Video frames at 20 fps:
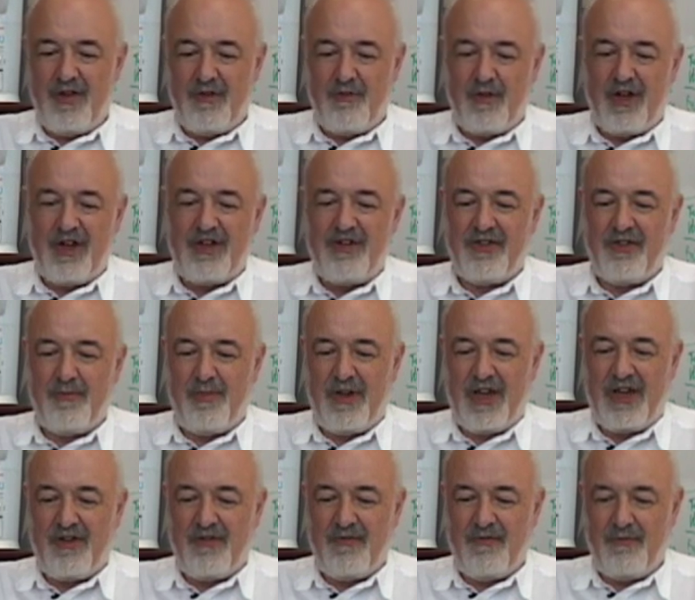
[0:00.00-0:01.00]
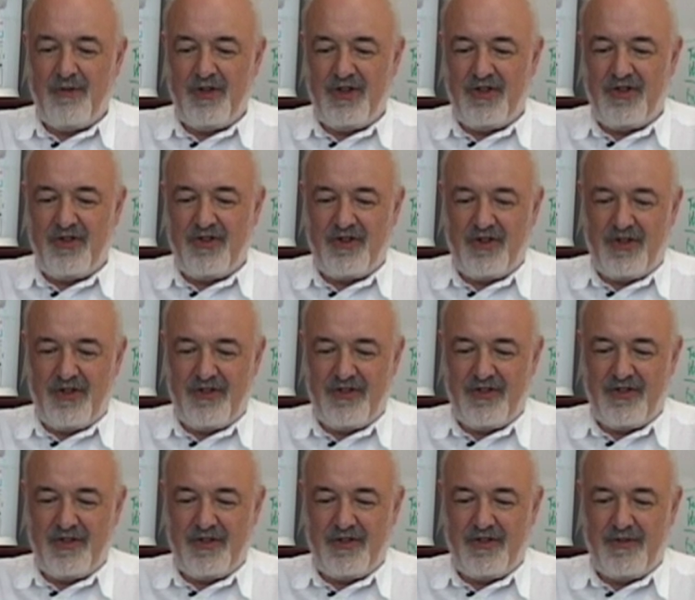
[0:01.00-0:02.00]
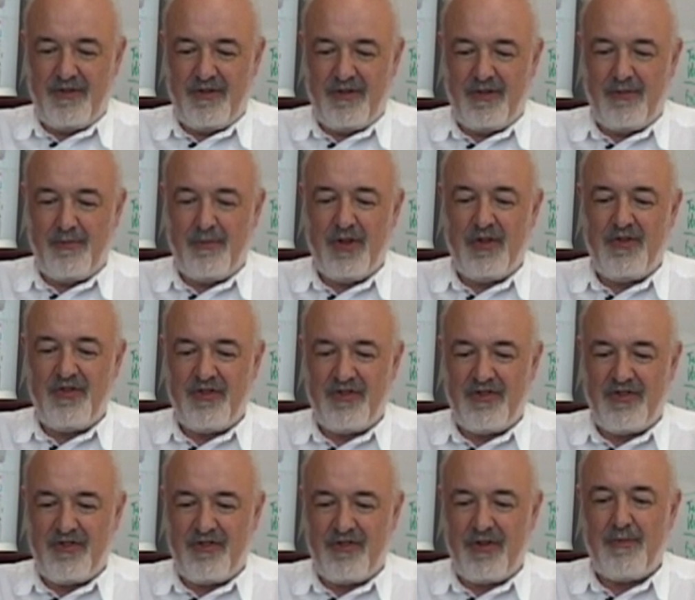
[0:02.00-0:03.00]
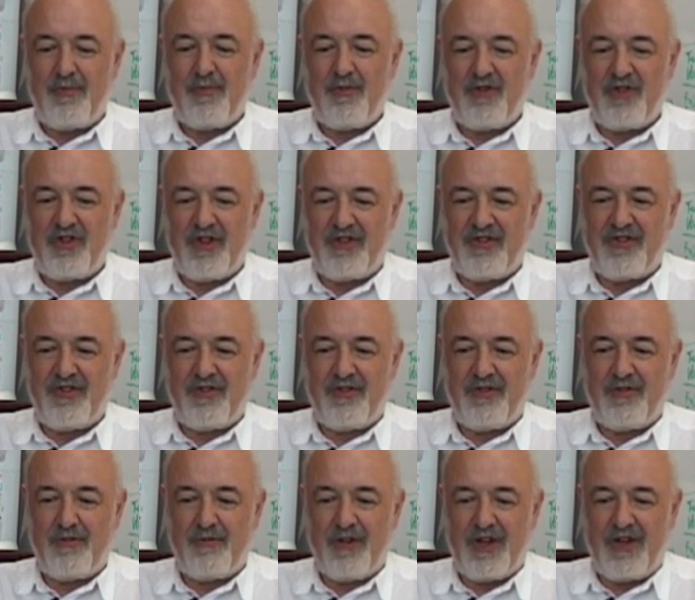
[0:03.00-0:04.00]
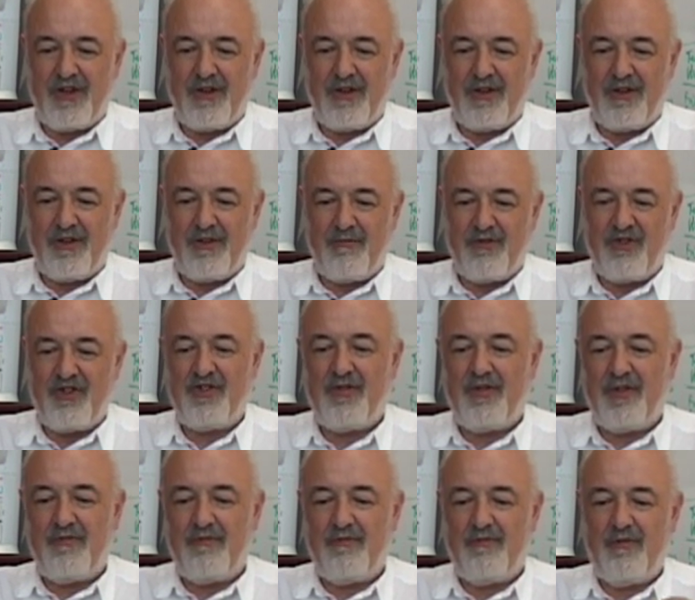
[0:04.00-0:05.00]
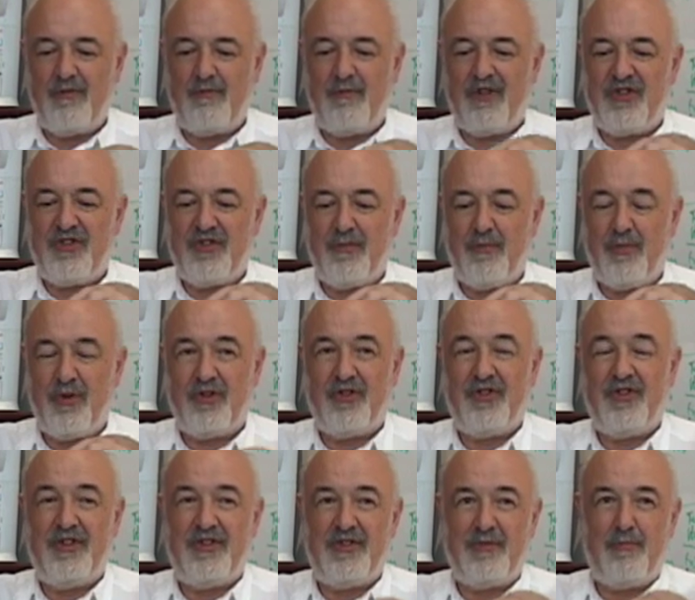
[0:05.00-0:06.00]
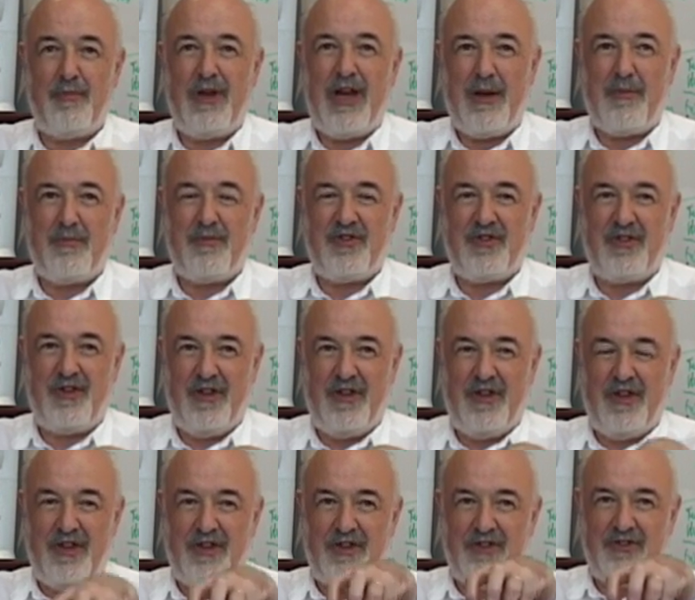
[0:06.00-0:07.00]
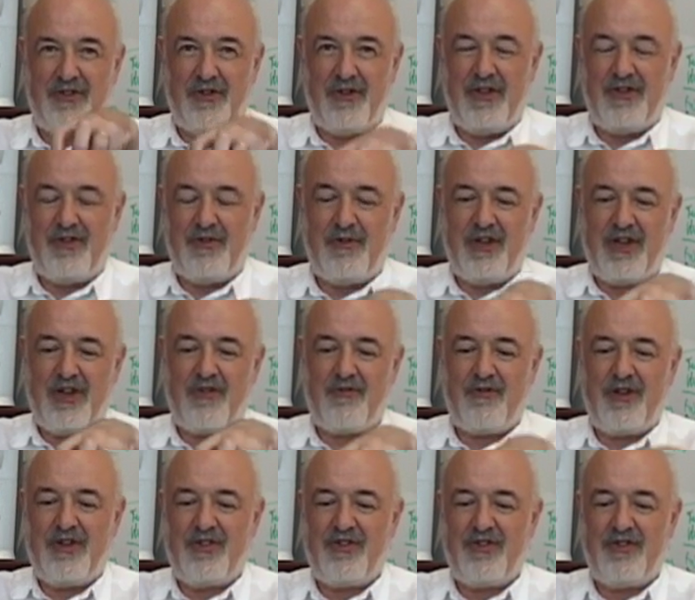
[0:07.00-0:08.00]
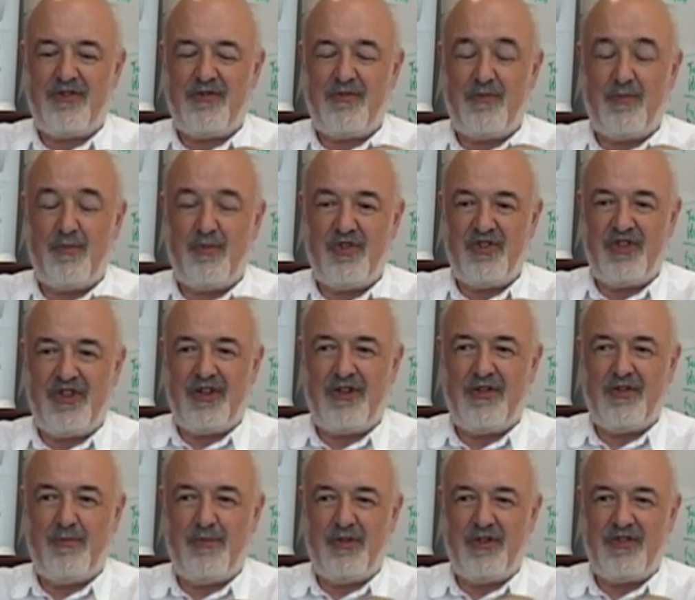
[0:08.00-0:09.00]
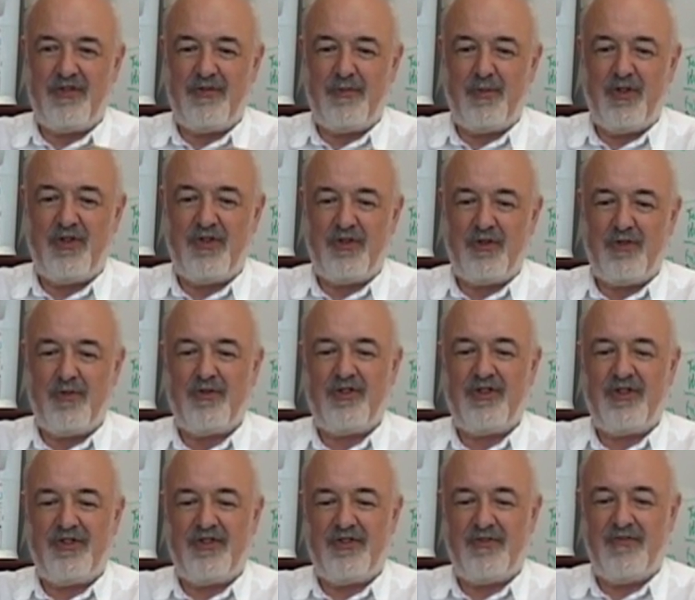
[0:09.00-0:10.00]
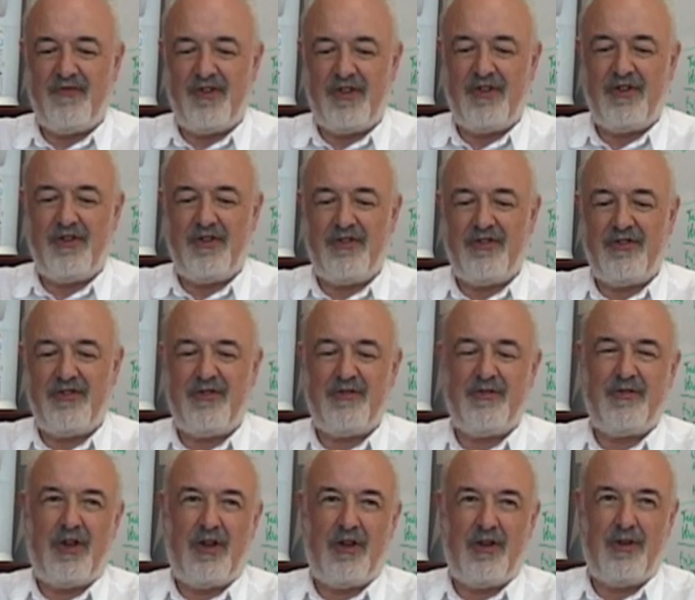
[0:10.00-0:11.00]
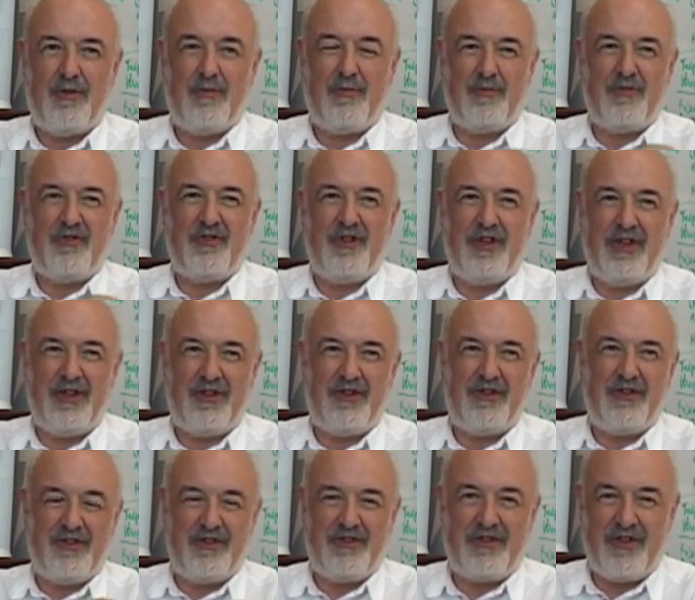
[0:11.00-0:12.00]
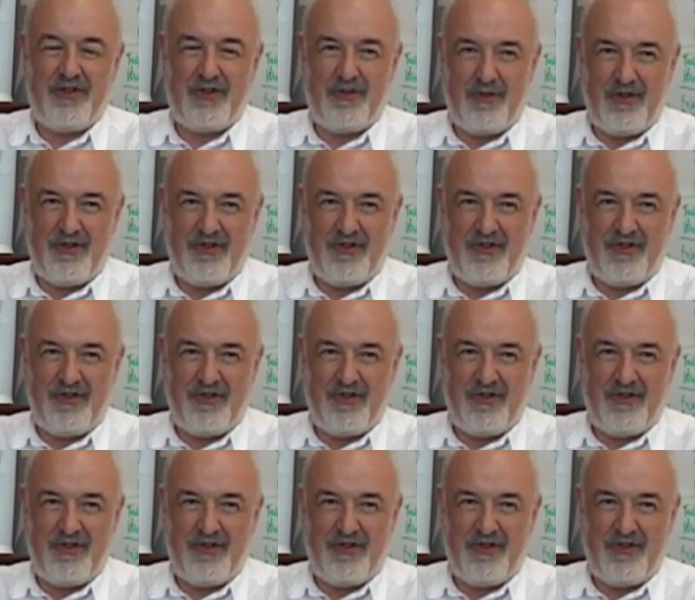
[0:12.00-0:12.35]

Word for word: right at the back of which is the, the motor strip, which has direct which is, in which the body is mapped. So they're direct corrections from particular bits of motor cortex to fingers, arms, legs, etc.,